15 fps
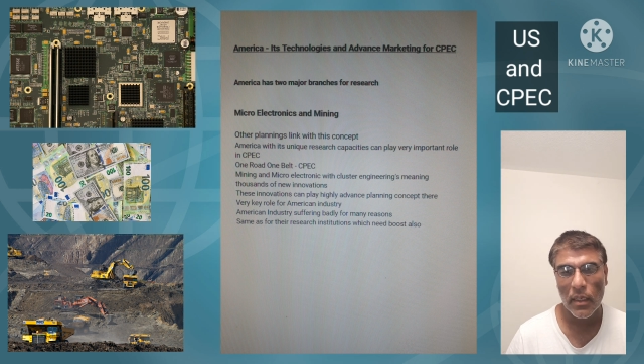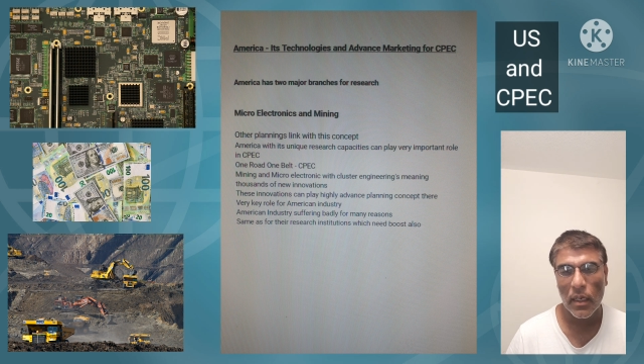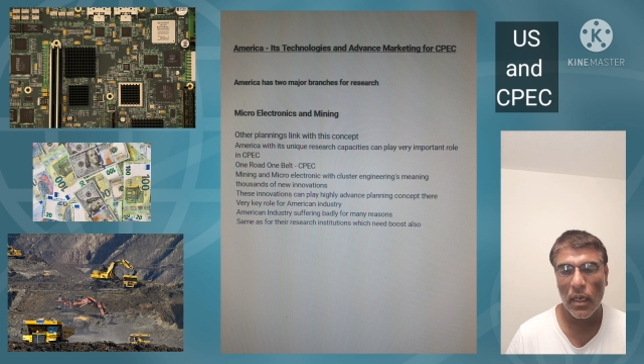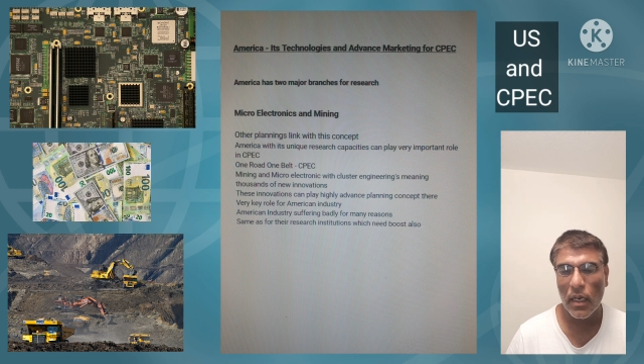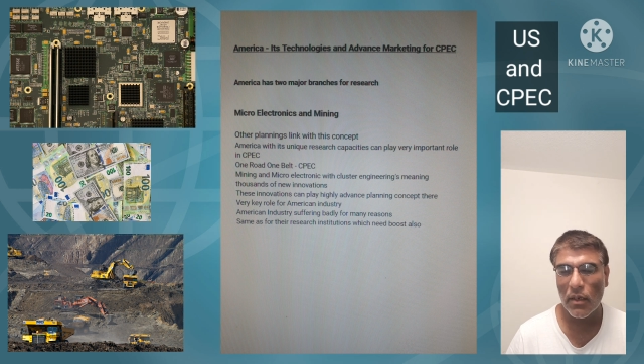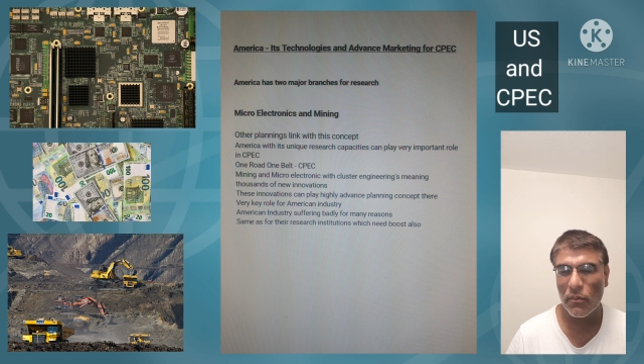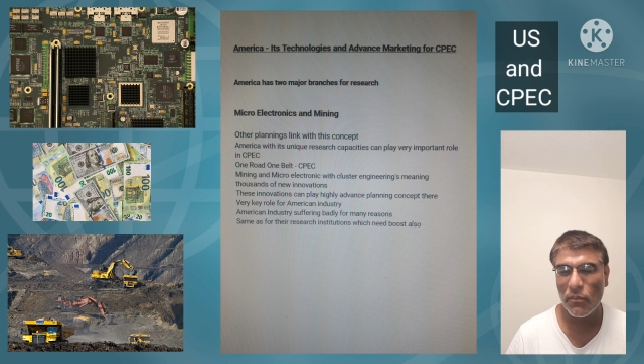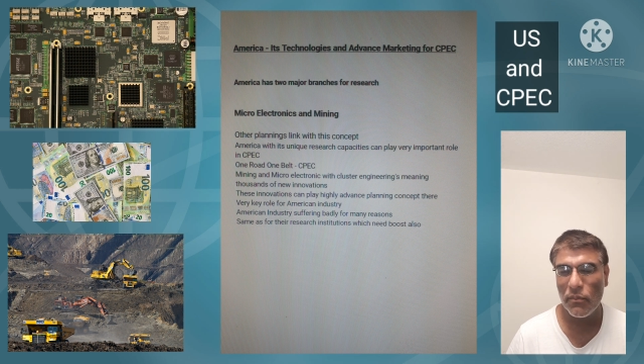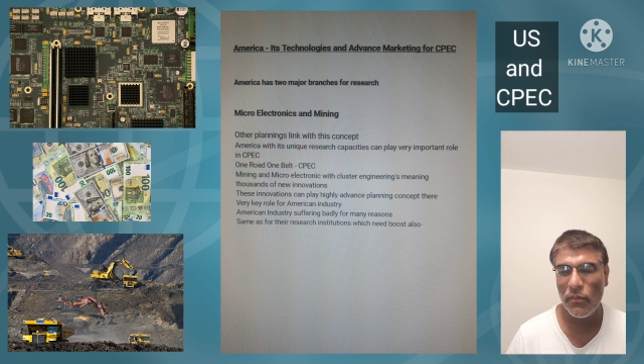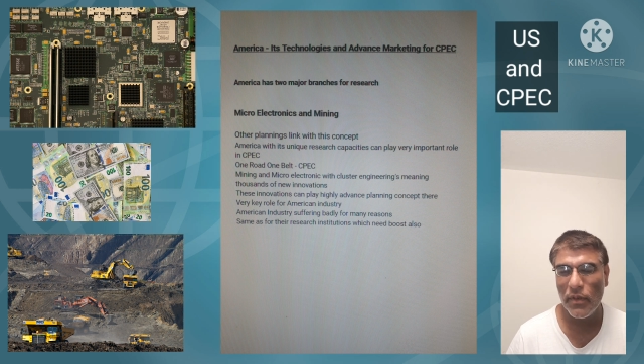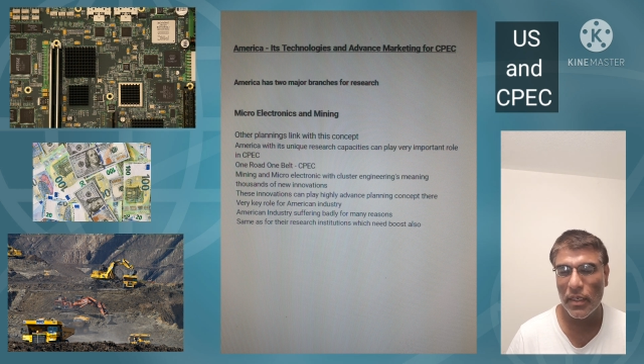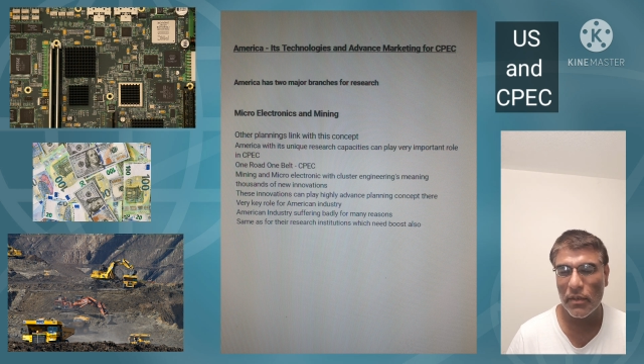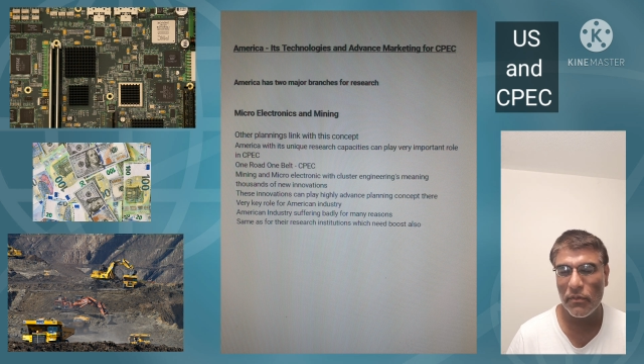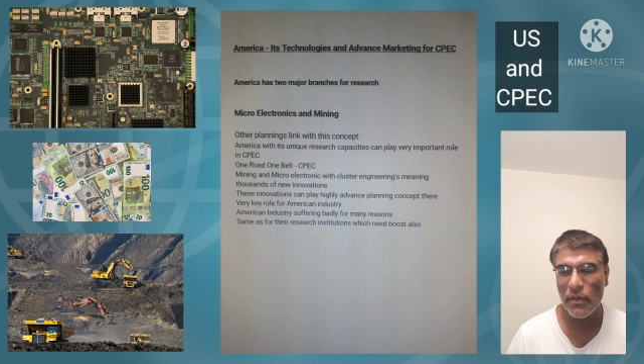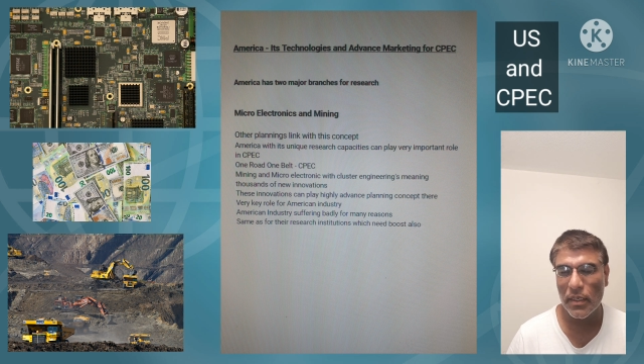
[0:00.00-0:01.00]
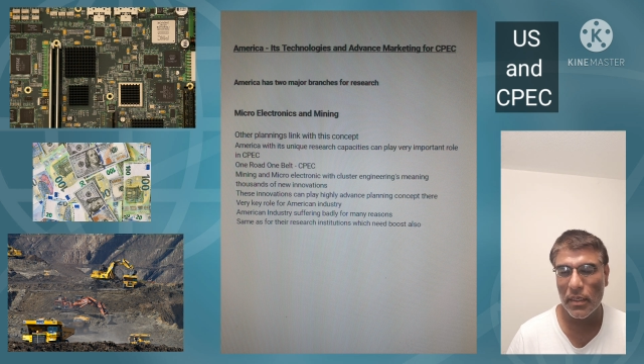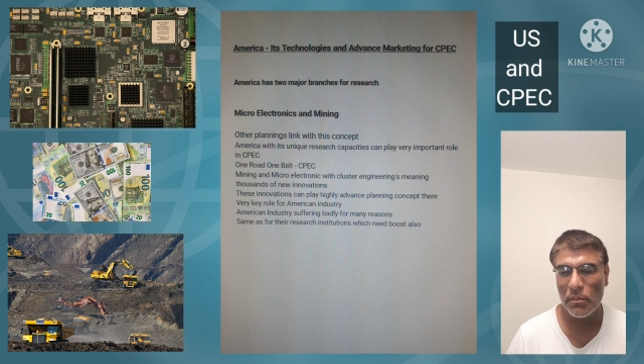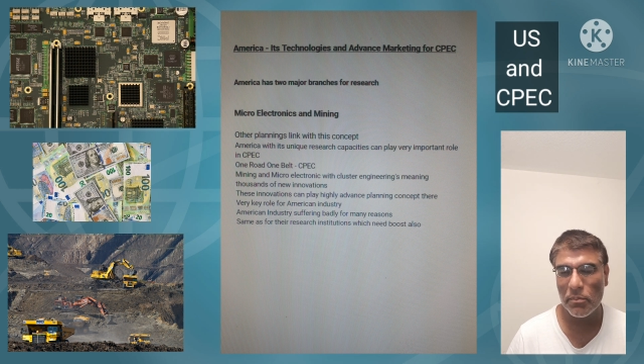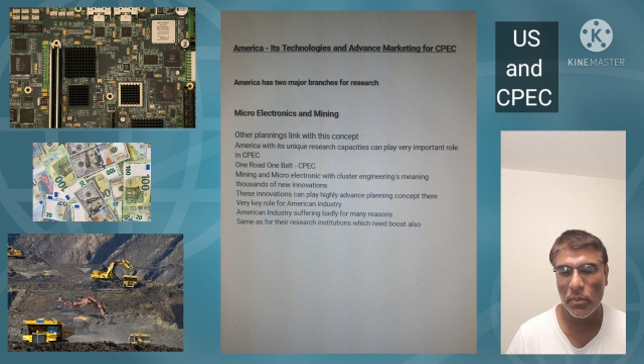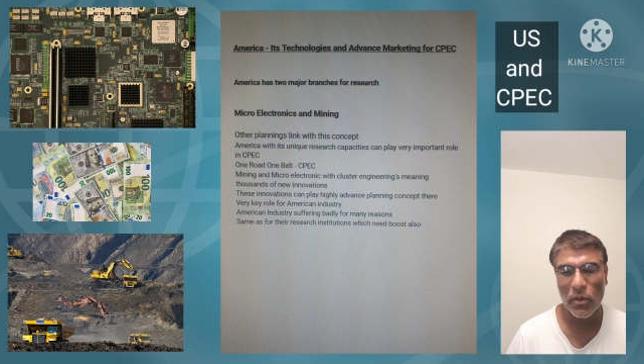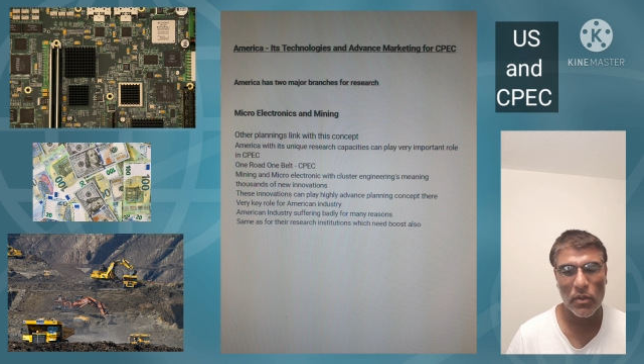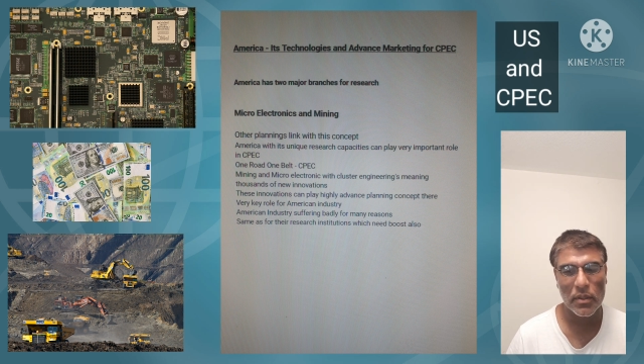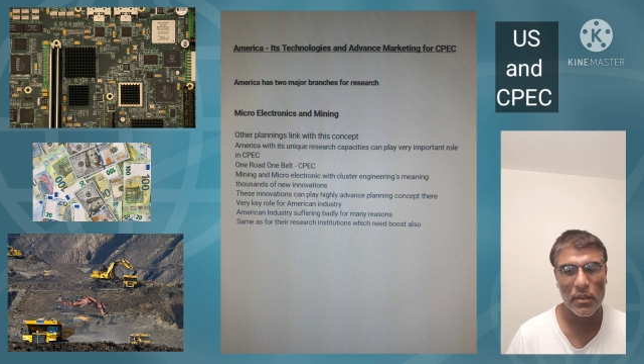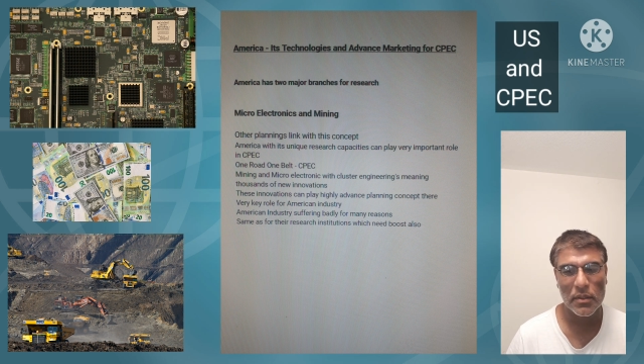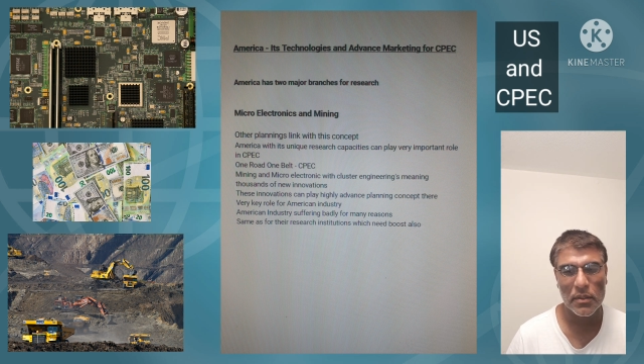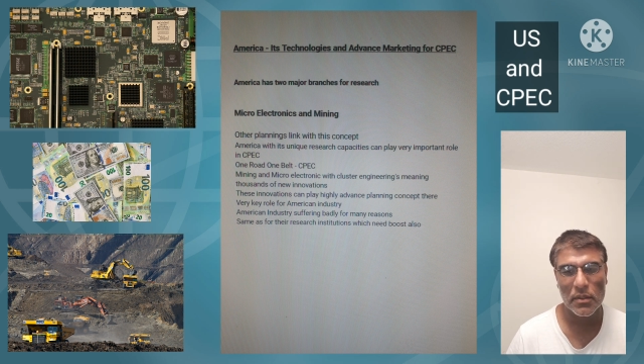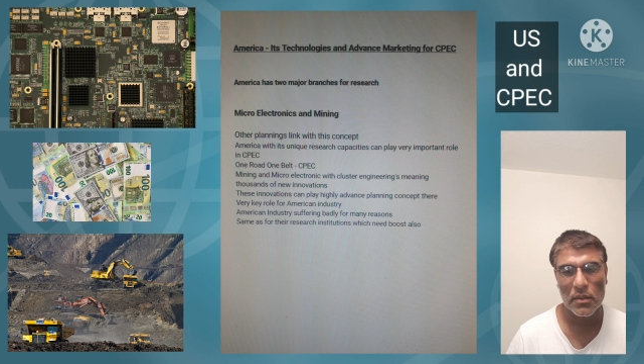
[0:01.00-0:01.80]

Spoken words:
are very, very important.